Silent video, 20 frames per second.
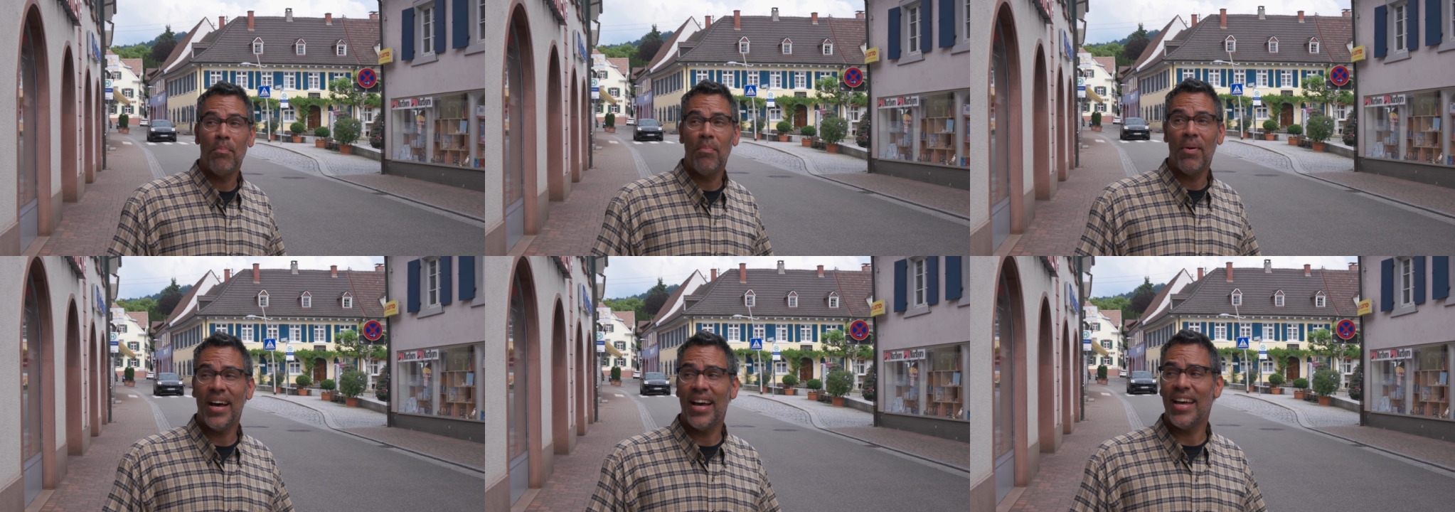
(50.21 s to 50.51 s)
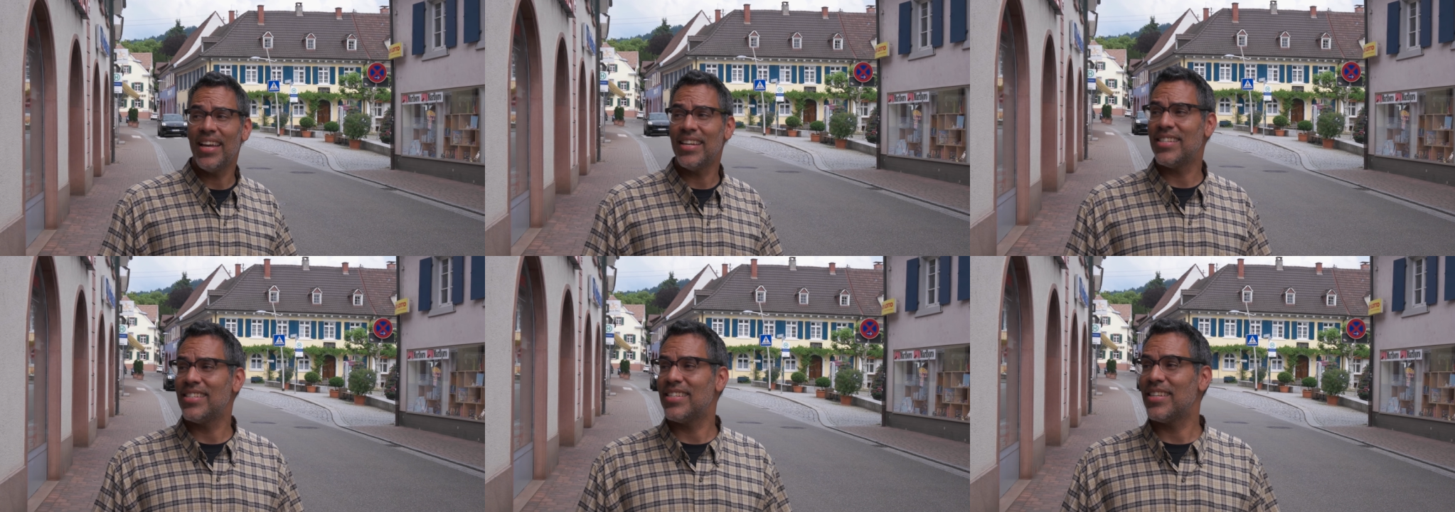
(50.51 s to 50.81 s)

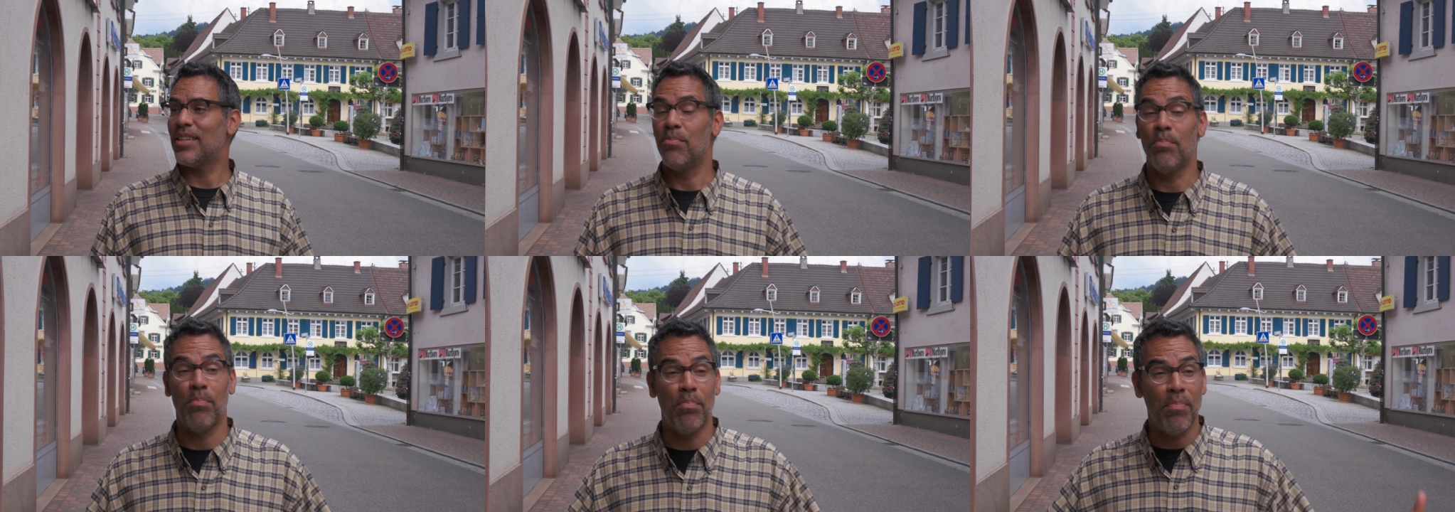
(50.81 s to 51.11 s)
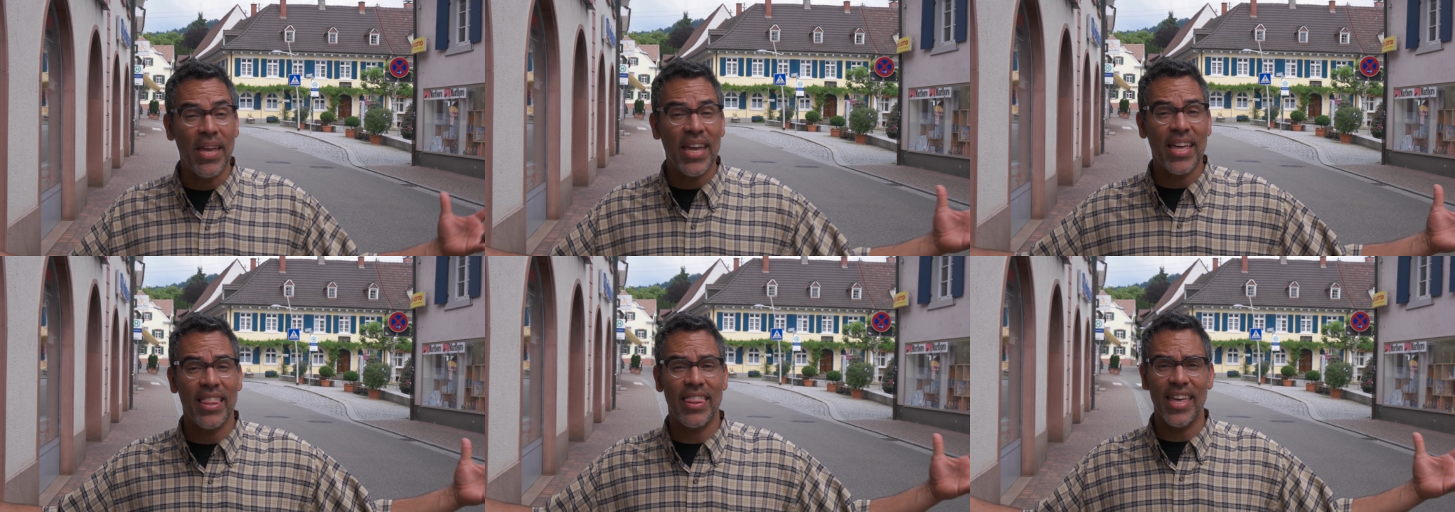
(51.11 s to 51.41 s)
but
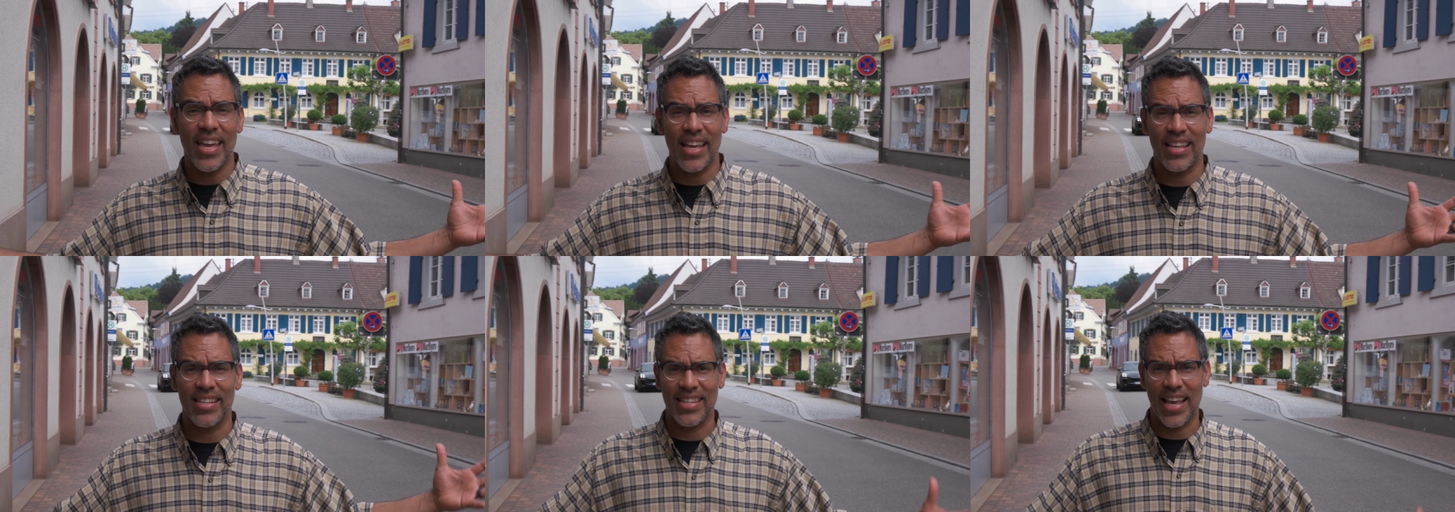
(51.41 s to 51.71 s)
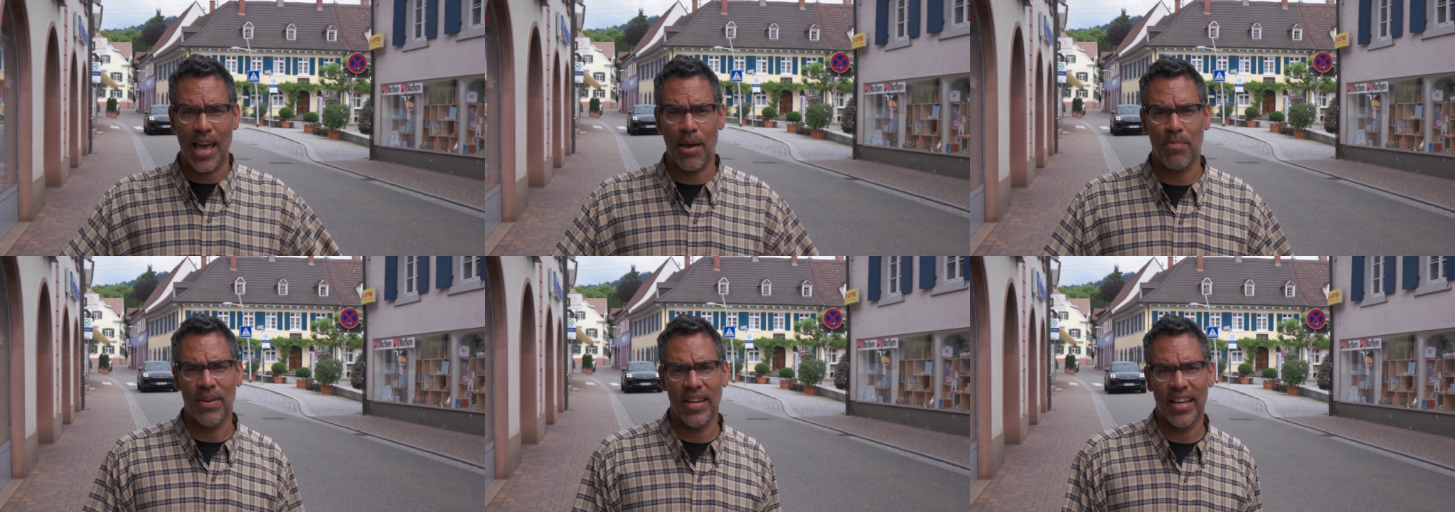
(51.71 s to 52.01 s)
big things
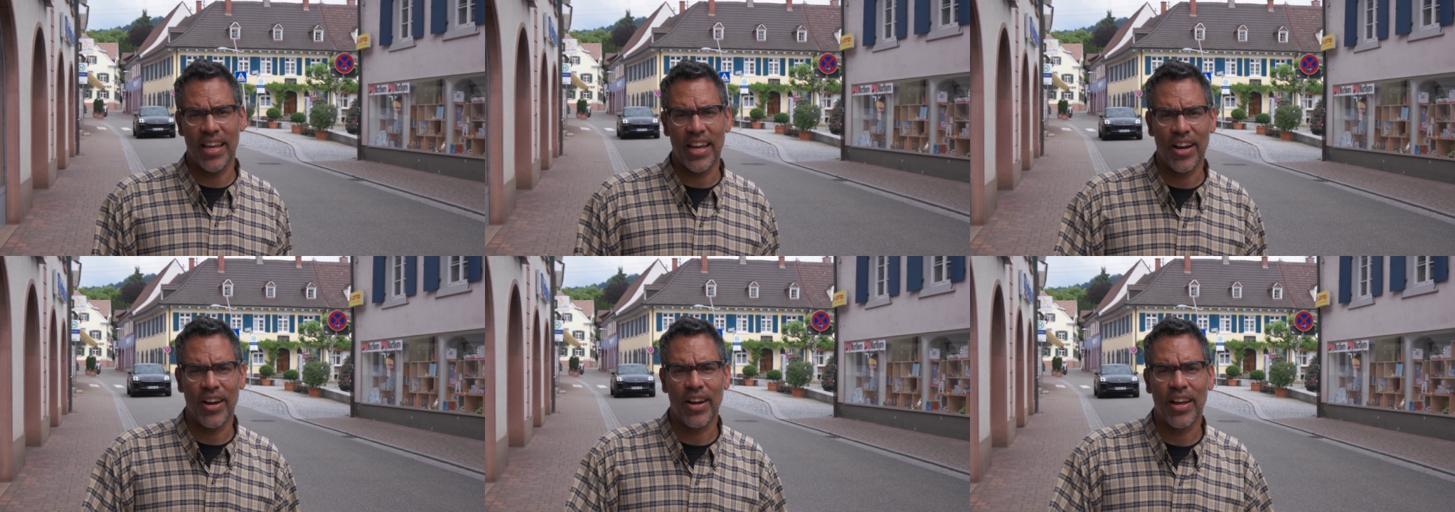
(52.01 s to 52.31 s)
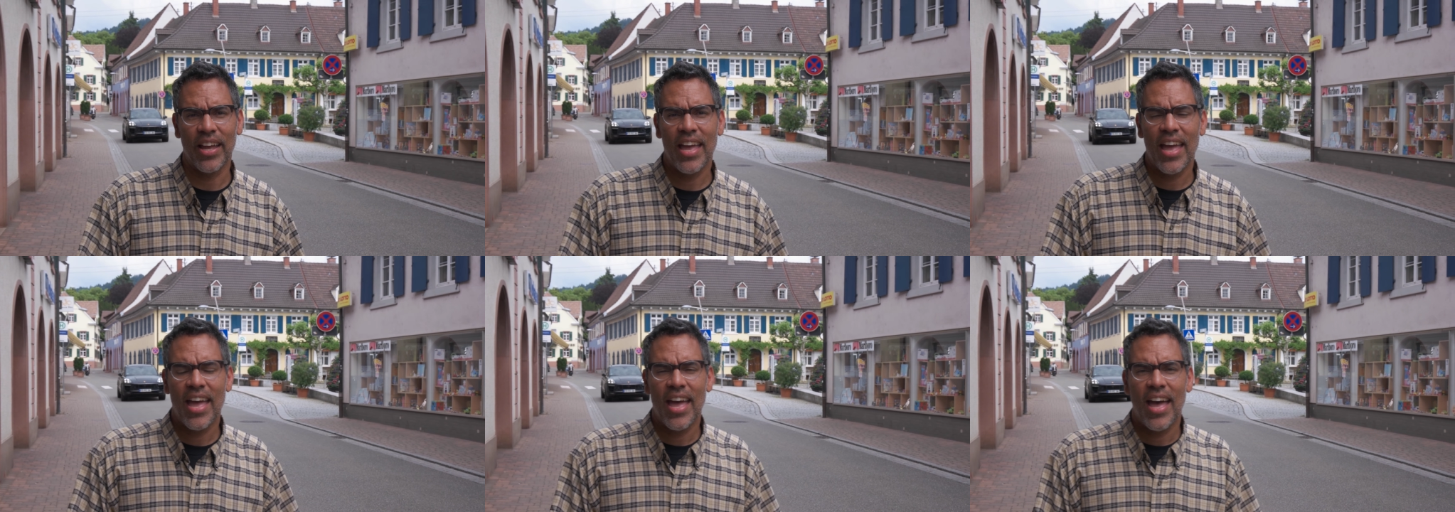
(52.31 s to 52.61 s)
happening here.
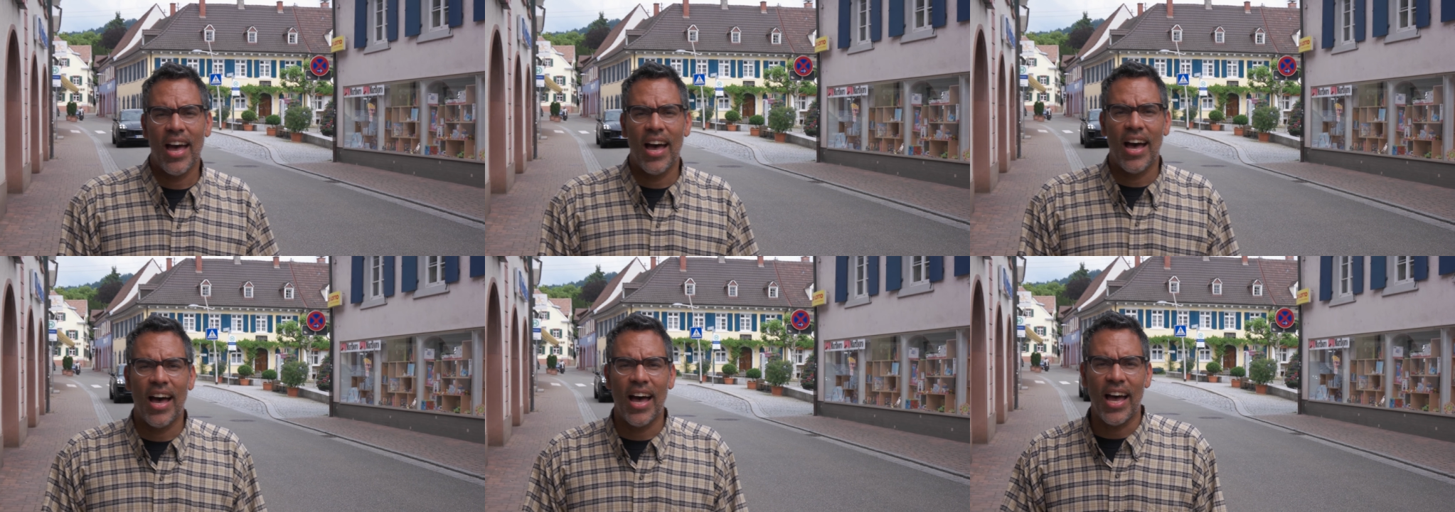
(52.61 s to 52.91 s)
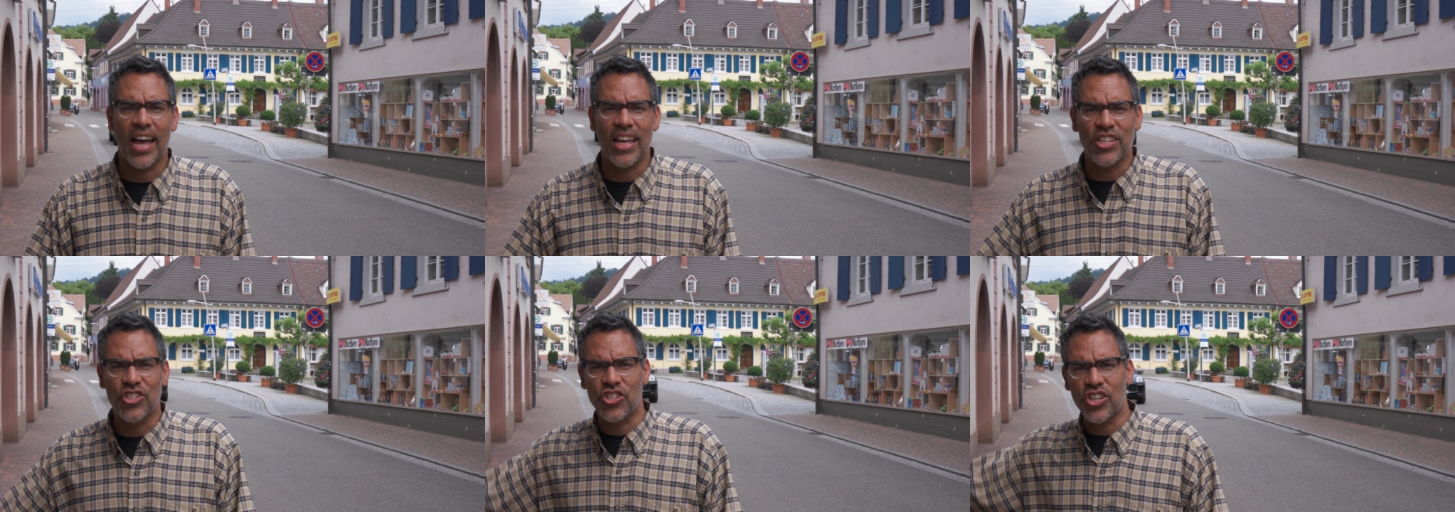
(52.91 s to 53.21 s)

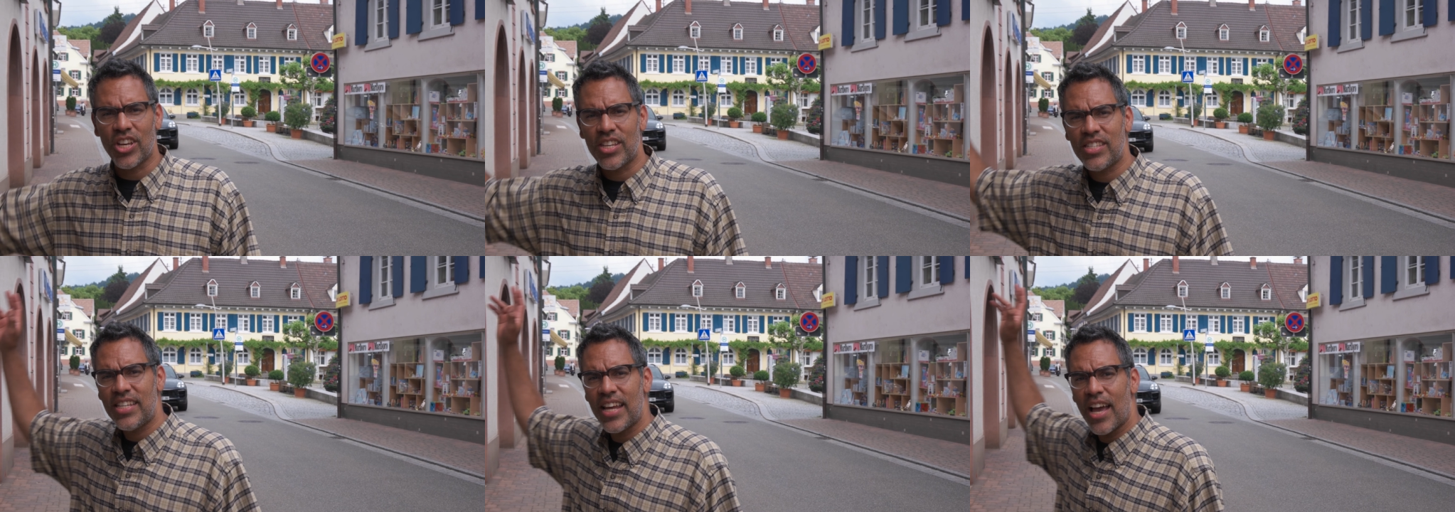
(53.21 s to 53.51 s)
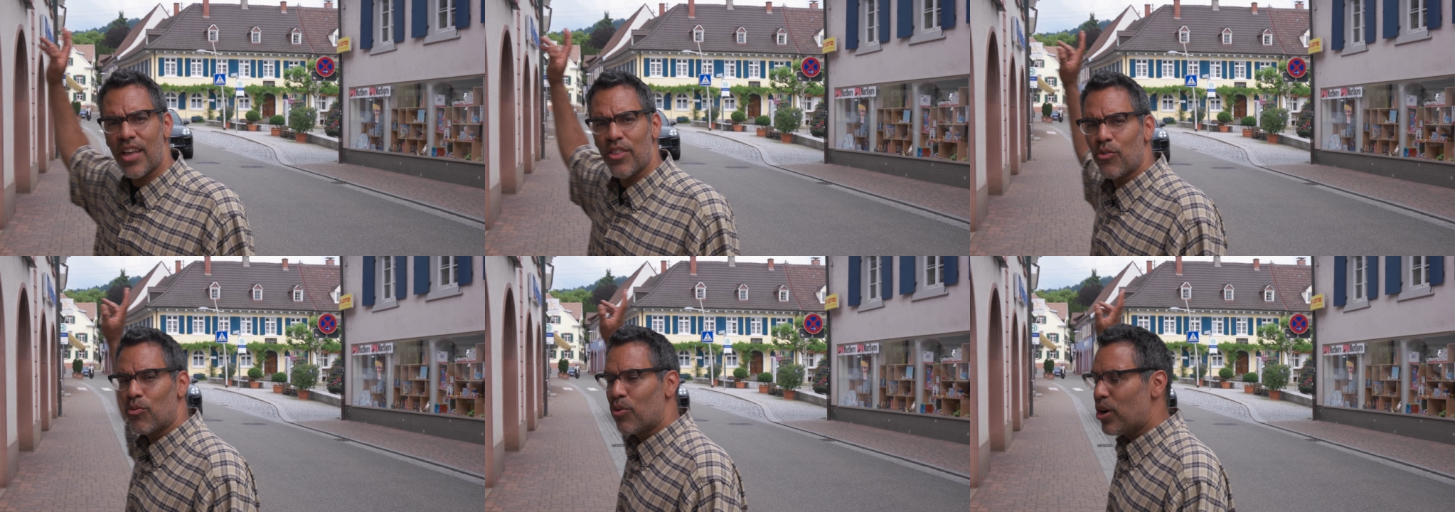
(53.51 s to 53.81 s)
Uh, just
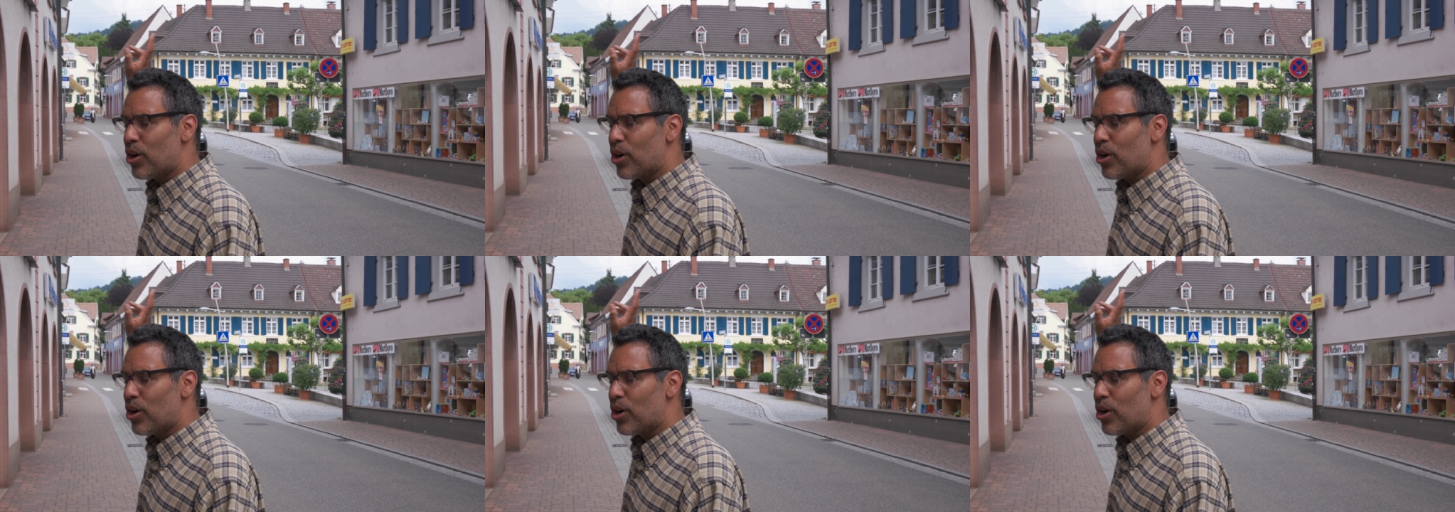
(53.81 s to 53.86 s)
down the